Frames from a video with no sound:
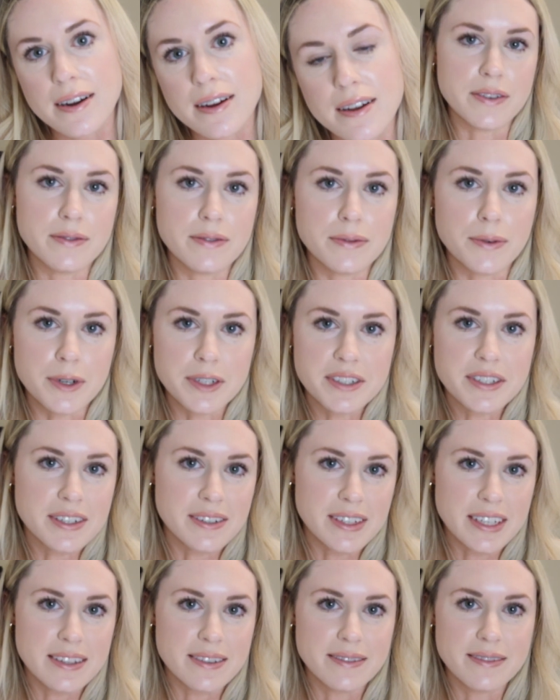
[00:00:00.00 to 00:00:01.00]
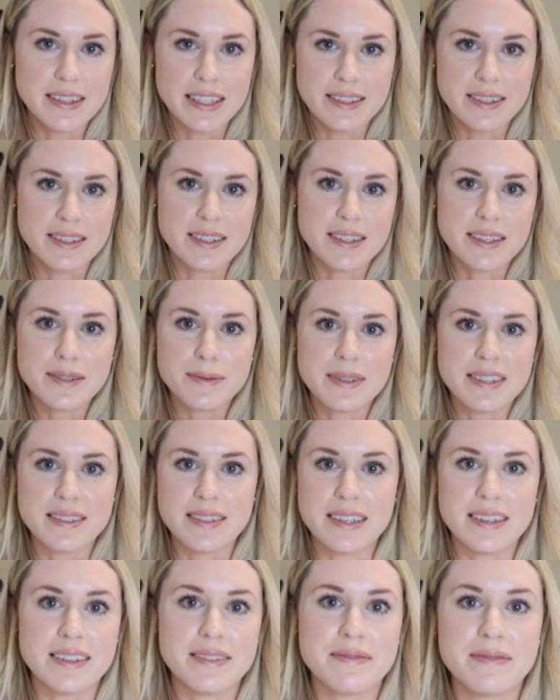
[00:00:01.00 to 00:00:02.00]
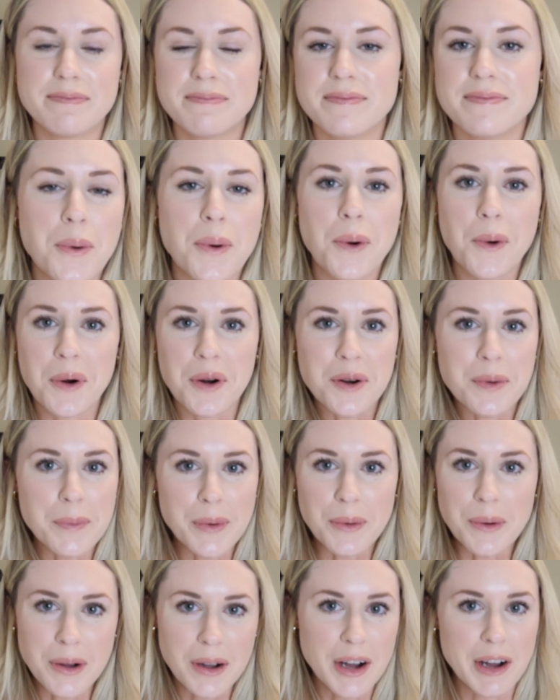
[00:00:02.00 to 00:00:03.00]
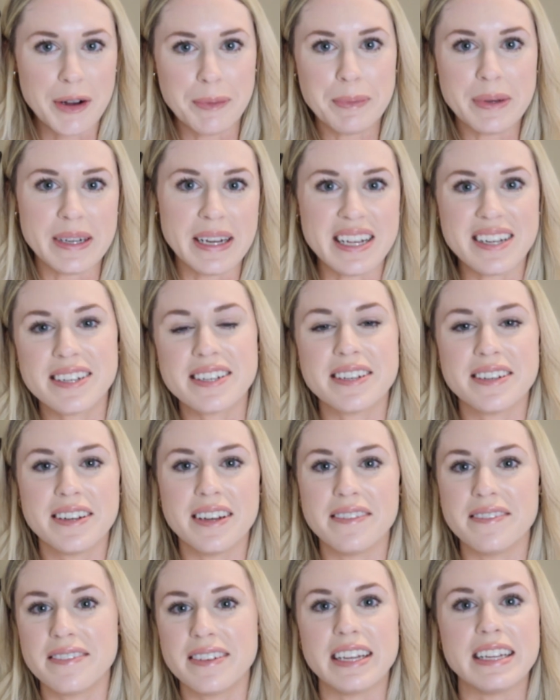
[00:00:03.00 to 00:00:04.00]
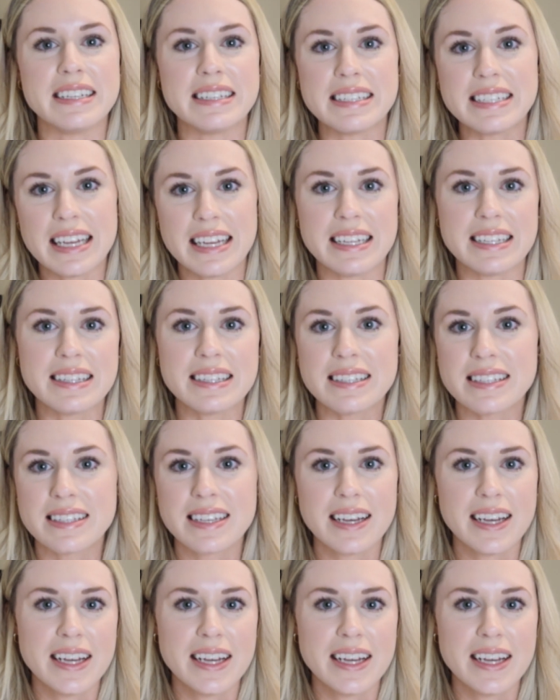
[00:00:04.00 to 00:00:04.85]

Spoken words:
Unfortunately, this just was a horrible combination of intense